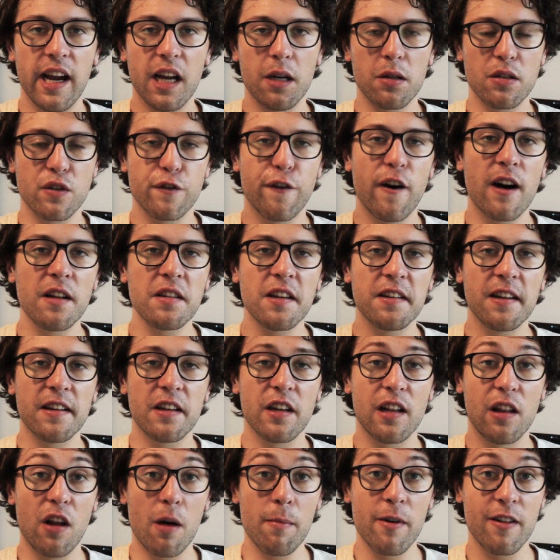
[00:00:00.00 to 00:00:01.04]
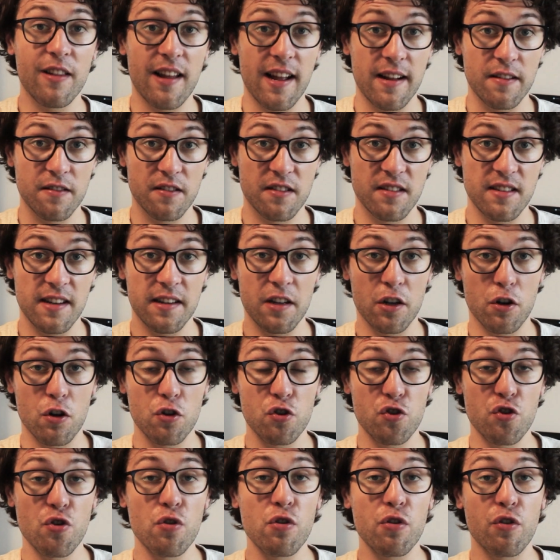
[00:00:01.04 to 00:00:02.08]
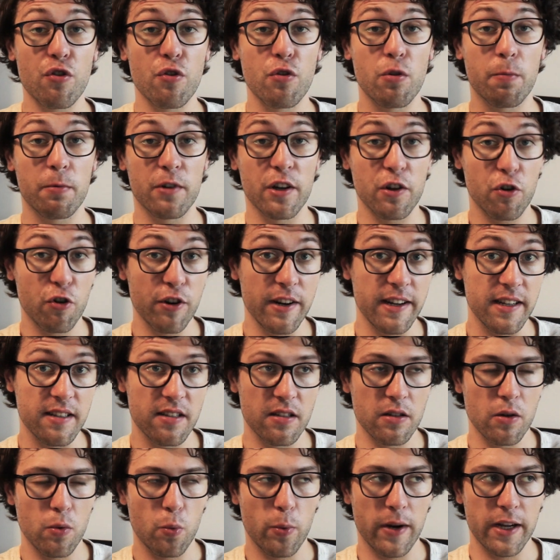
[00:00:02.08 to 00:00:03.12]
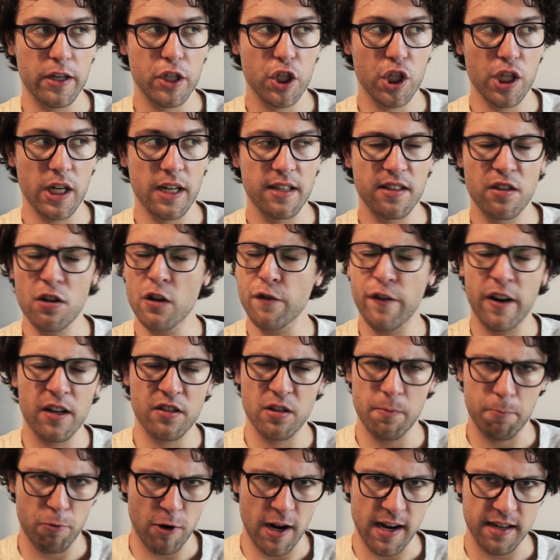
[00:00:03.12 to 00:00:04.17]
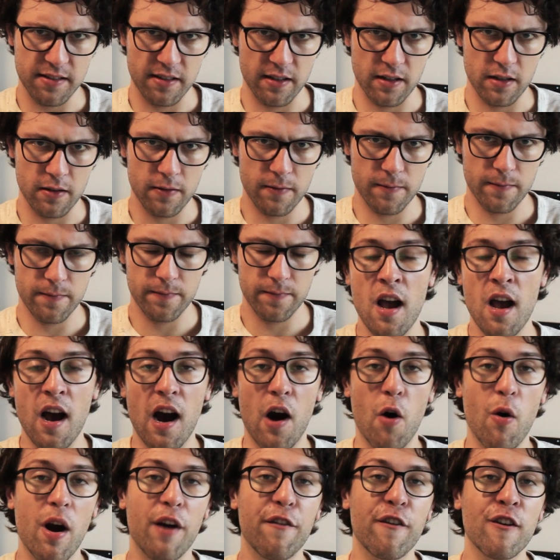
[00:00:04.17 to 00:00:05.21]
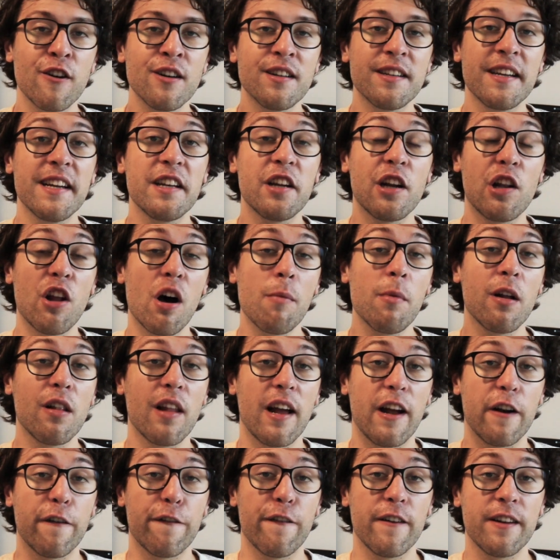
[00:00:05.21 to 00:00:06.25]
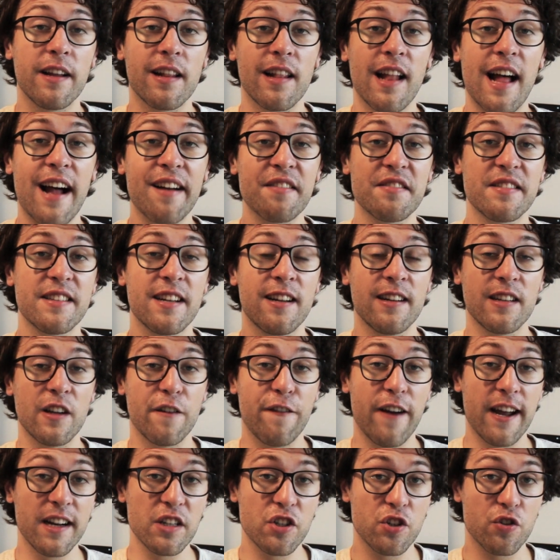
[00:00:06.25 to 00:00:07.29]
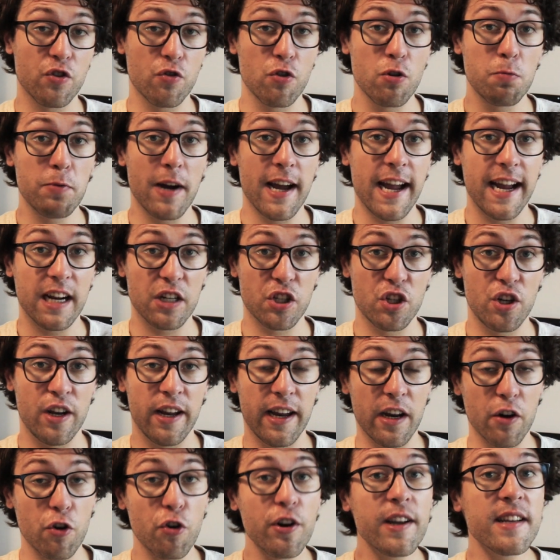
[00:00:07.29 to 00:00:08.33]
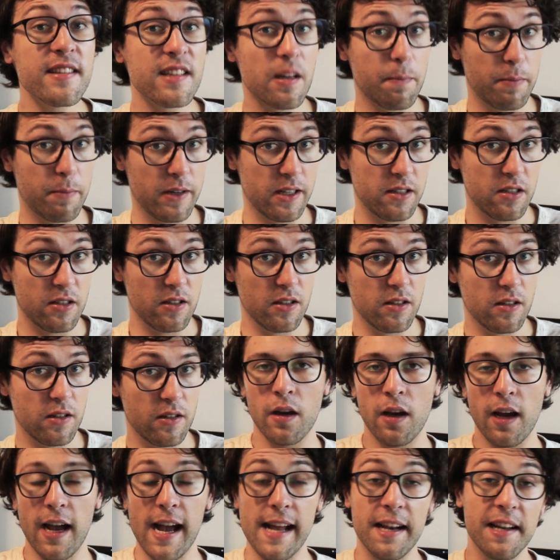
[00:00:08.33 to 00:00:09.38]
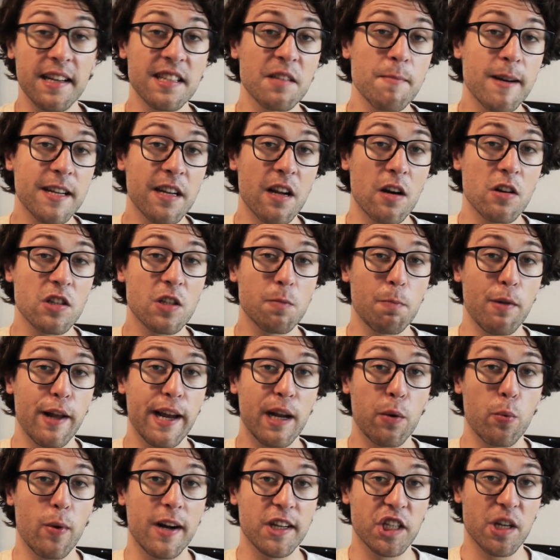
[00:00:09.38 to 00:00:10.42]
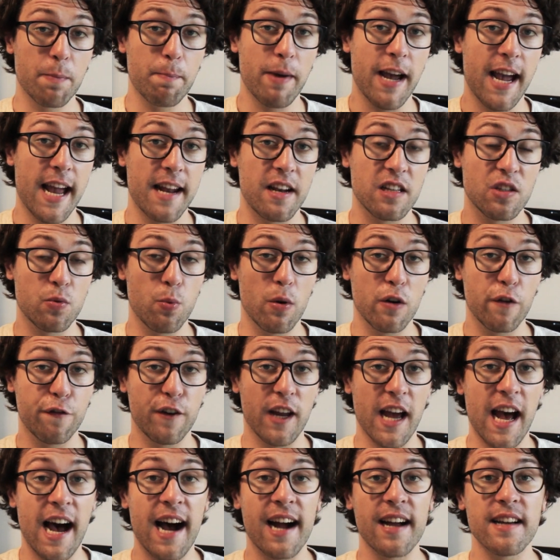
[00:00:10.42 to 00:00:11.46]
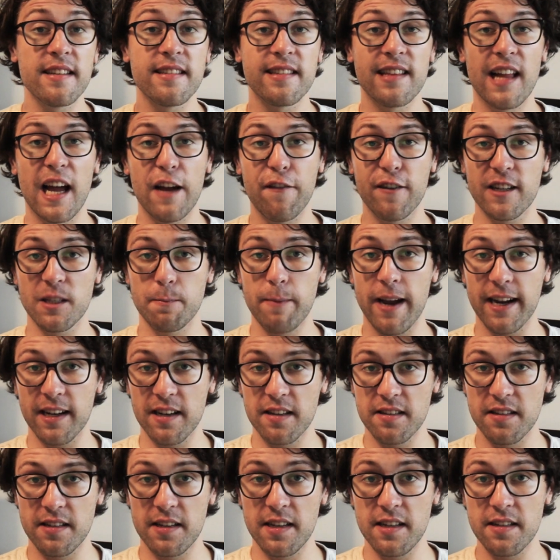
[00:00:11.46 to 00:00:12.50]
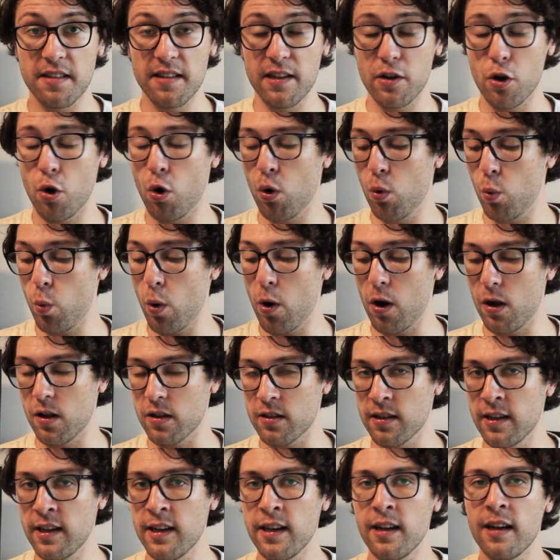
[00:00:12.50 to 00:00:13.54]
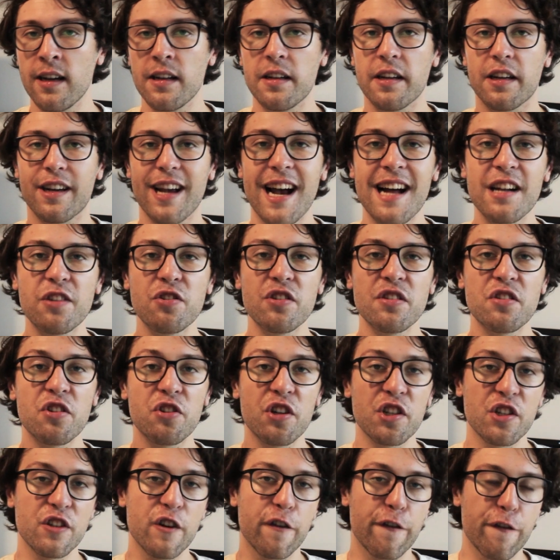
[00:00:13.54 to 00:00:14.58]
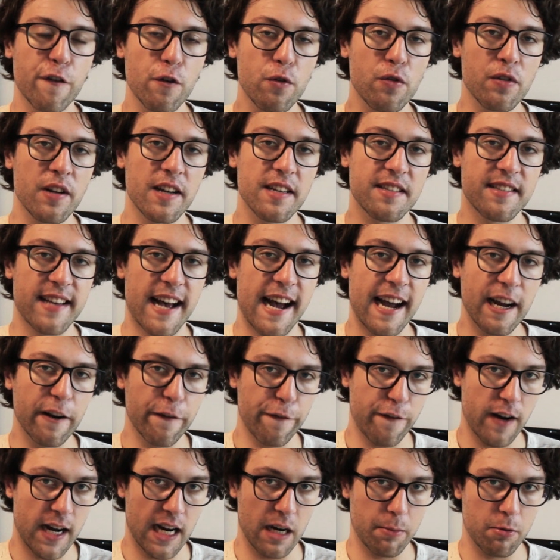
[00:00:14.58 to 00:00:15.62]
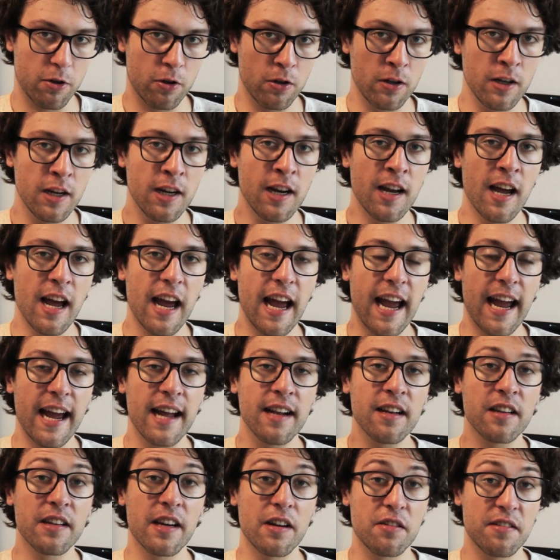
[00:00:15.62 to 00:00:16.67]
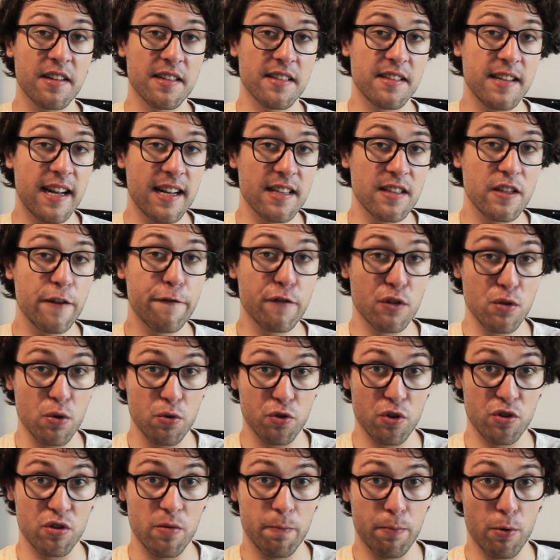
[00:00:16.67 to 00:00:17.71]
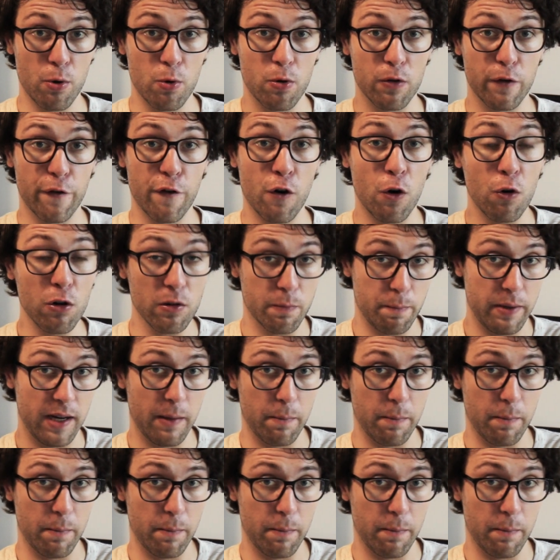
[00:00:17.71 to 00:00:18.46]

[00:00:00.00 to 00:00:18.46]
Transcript: It was found that the telomere length in the control group decreased, which is not very surprising. However, the telomere length in the lifestyle intervention group actually increased a bit. And this might now explain why Japan has one of the highest life expectancies in the whole world. The country's traditional food is high in fiber and there's extensive social support for old